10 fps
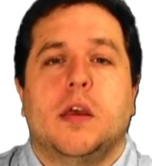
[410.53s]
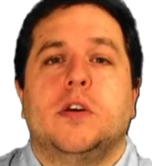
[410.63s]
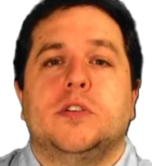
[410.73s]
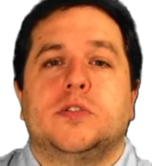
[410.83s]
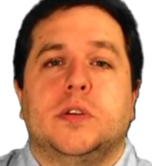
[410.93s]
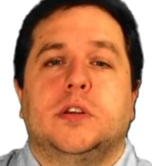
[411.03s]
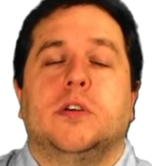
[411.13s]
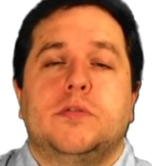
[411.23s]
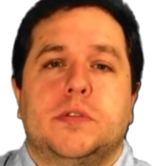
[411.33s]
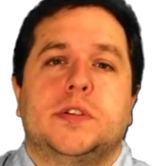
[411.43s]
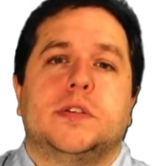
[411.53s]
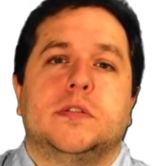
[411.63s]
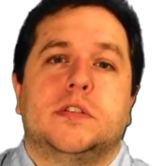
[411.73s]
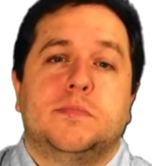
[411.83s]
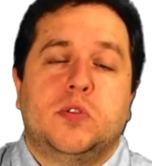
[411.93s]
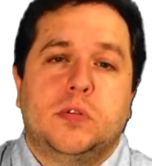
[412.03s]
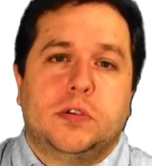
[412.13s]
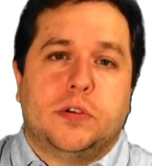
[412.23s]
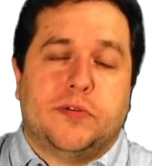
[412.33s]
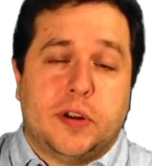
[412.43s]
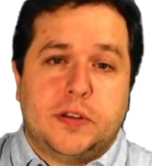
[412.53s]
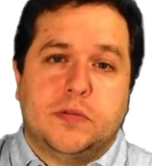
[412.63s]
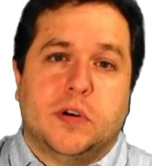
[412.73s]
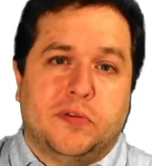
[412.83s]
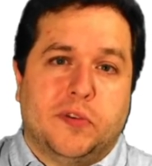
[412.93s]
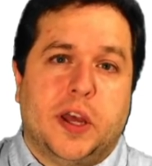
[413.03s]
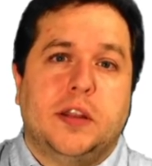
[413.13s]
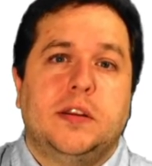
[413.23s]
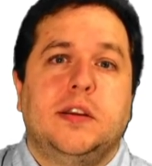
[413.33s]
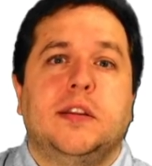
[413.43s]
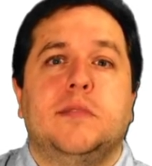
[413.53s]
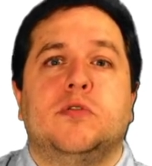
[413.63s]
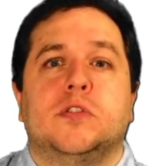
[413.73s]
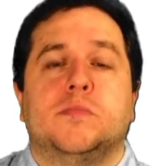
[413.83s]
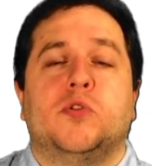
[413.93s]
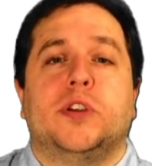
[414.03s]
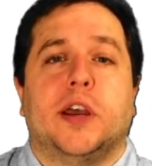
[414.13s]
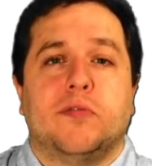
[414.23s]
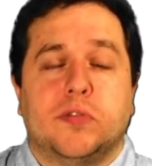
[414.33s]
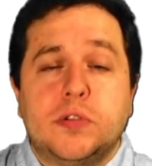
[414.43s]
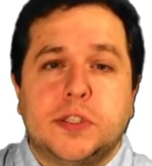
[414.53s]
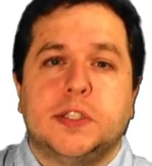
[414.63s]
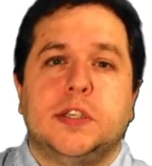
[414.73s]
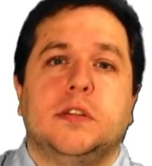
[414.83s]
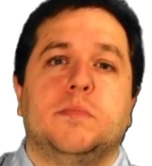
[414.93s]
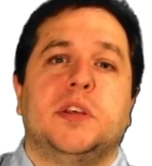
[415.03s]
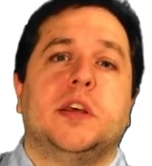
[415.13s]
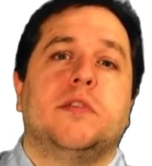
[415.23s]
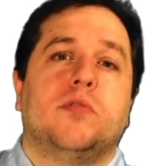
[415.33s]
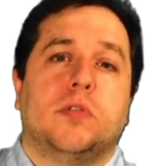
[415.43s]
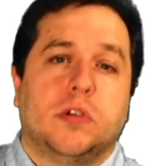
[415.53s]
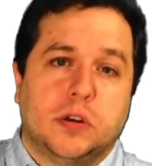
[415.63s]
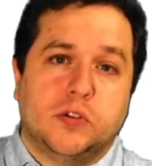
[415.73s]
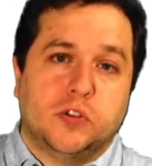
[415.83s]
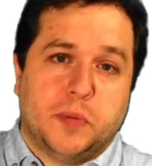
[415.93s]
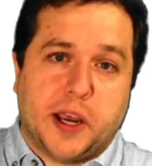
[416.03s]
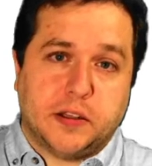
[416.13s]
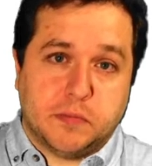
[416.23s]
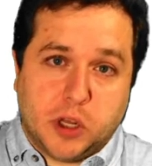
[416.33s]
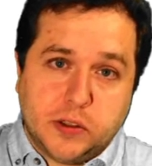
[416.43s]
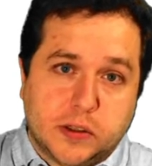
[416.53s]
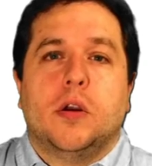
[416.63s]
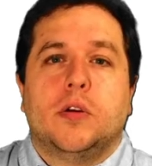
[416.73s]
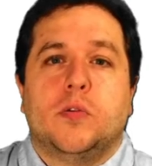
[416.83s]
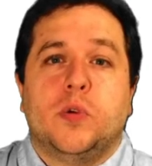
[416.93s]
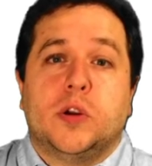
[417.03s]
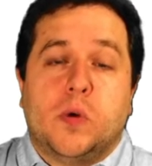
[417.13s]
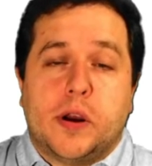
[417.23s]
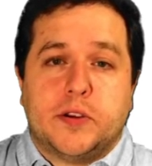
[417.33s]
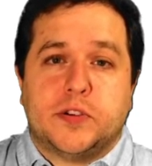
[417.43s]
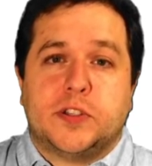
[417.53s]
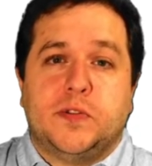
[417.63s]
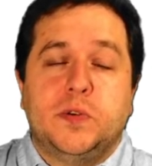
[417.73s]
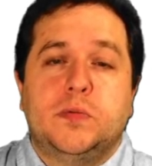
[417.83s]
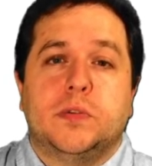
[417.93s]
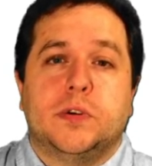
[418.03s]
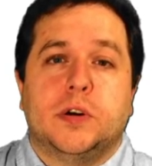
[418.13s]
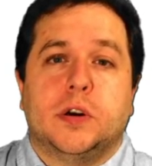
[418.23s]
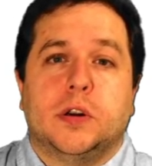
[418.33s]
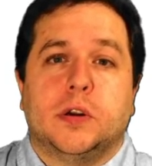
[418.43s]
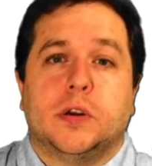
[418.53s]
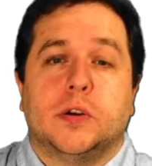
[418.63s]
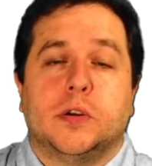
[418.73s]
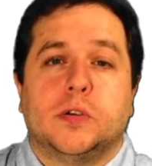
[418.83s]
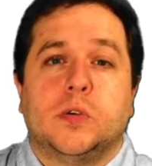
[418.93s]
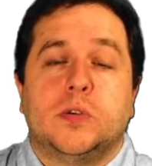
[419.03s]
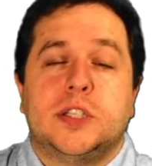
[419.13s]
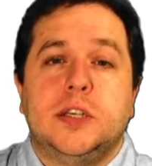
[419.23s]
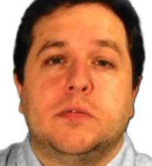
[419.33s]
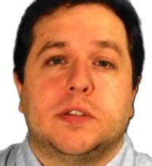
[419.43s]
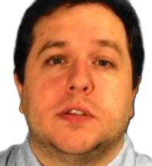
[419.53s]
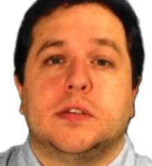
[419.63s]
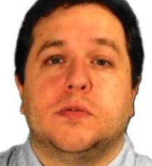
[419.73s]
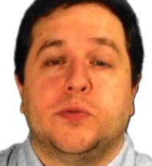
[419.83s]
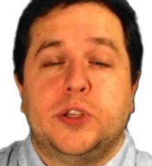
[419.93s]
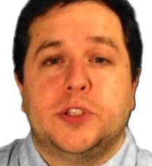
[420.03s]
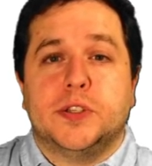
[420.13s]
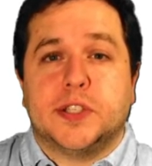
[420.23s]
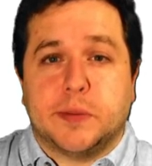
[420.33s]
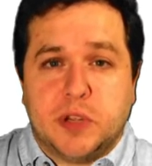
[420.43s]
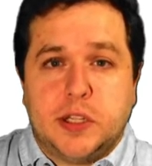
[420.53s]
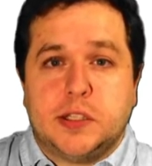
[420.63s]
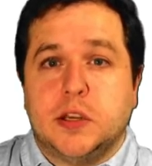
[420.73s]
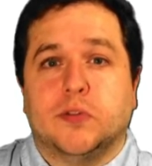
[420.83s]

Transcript: So in contrast, a smaller value of n enables more diversity in the behavior allowed by the model, requires fewer call sequences to reach the stability of the